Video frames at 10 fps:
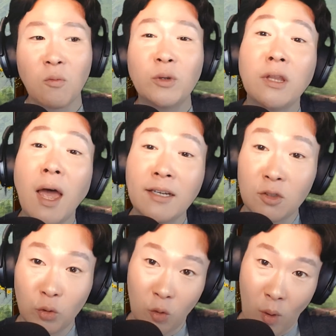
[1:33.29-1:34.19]
We'd like
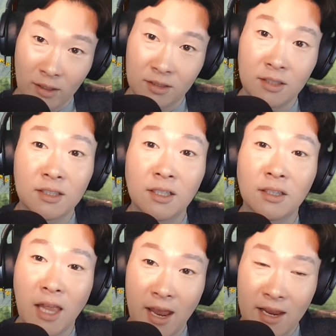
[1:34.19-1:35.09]
to request a
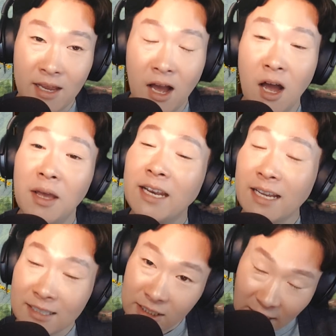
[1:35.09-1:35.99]
delay, an
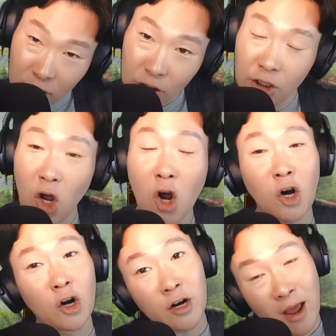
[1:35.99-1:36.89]
extension on
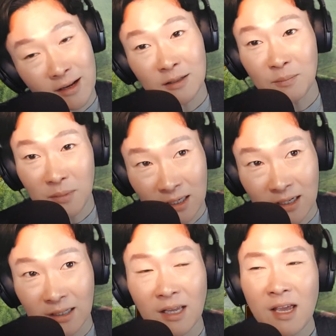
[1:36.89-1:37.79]
our next
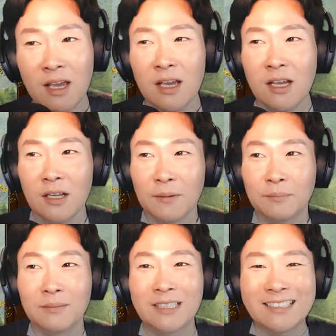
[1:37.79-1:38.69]
meeting.
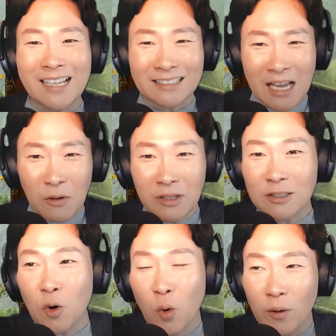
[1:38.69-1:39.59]
Because that's how
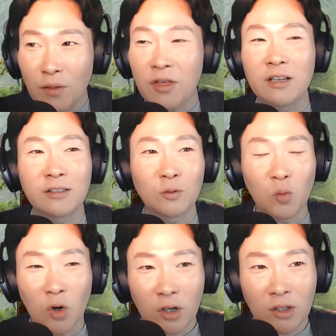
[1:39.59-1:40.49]
these court things
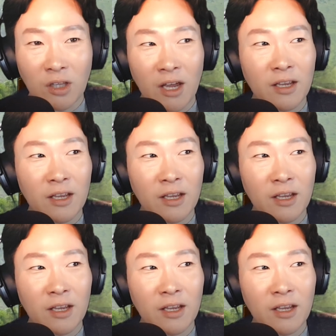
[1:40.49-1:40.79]
work.